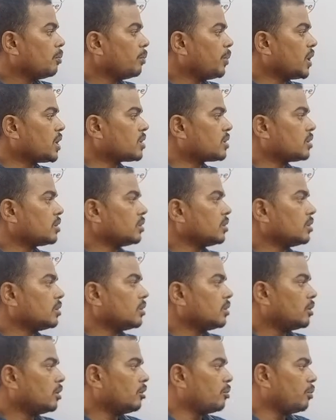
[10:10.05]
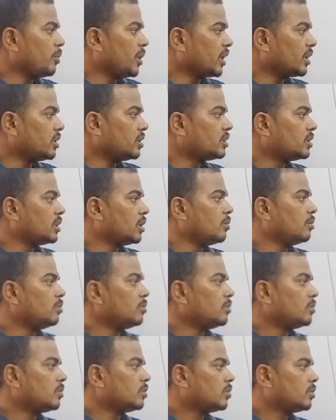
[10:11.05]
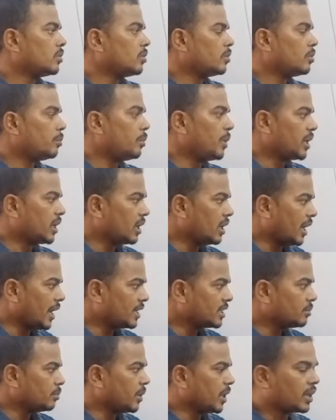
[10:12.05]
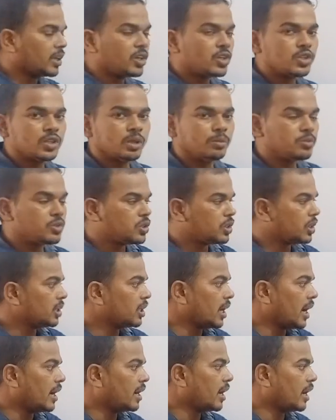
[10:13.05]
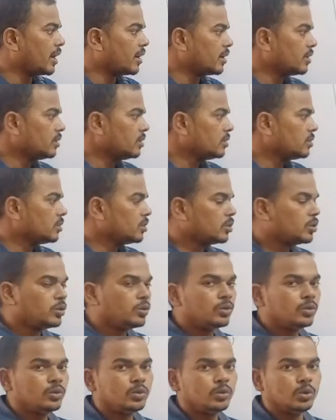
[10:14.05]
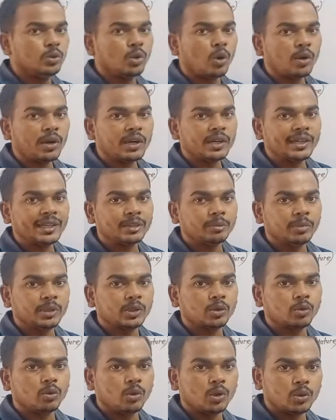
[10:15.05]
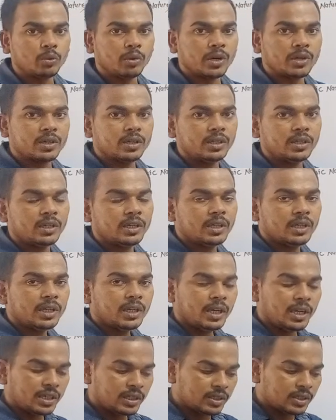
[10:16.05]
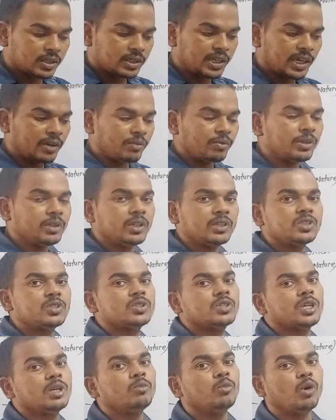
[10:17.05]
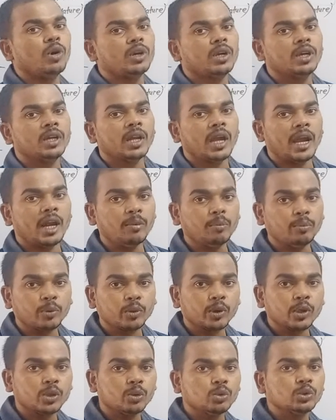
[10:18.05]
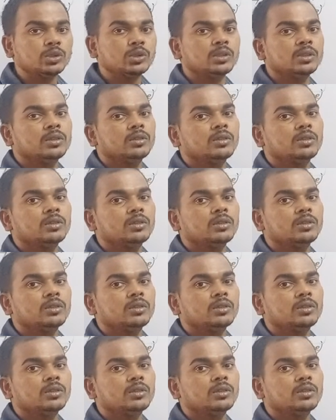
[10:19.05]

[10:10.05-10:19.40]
But magnesium, metal like magnesium, zinc and iron do not react with cold water. It react with the steam water and produce